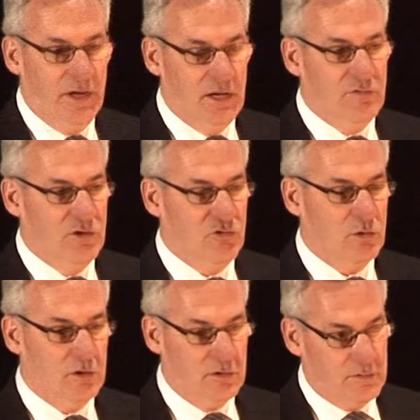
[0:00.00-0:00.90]

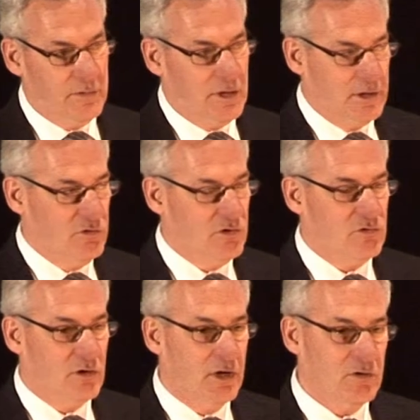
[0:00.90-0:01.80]
individual
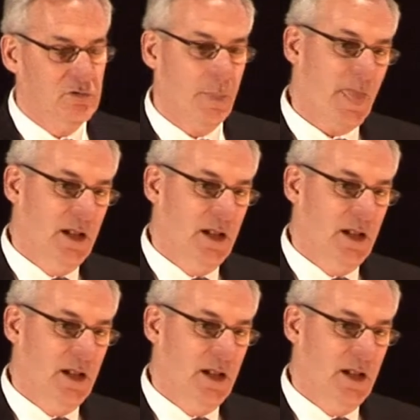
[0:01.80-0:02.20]
illicit drugs.